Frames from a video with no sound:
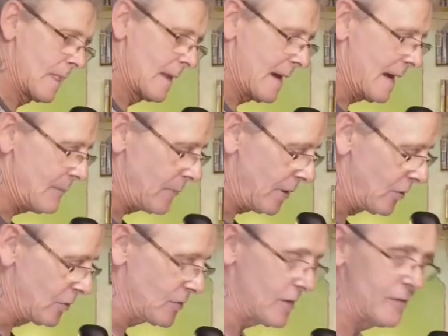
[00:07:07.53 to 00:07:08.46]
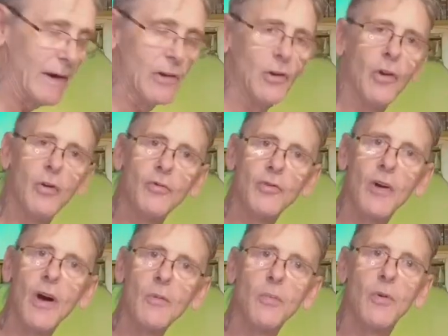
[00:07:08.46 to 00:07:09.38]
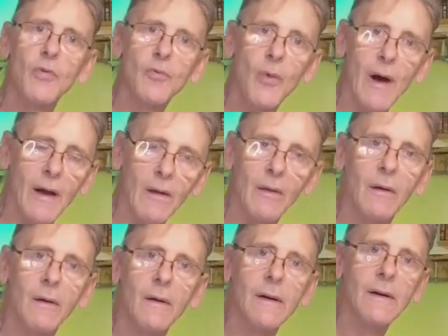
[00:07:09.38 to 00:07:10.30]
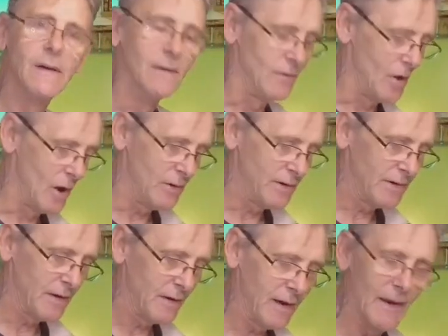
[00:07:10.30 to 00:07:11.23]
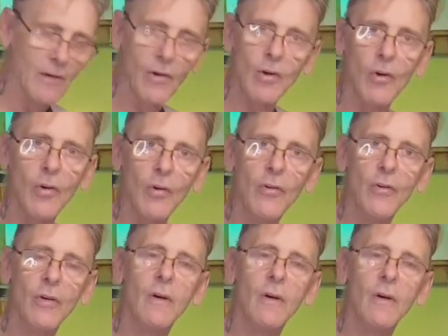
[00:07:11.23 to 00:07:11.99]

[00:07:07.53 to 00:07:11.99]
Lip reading: And because I've had a new scope as well, not only did I get the gun,